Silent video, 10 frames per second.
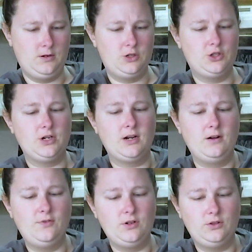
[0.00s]
Should I
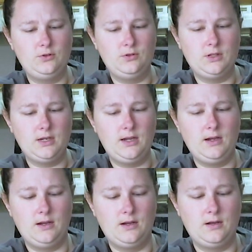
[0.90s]
cover it loosely?
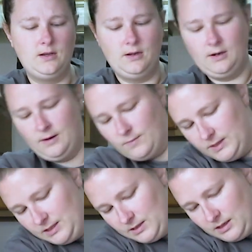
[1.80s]

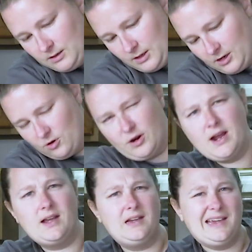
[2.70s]
This isn't gonna like
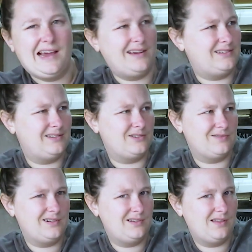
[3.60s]
create gases or
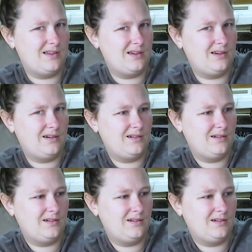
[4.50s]
anything,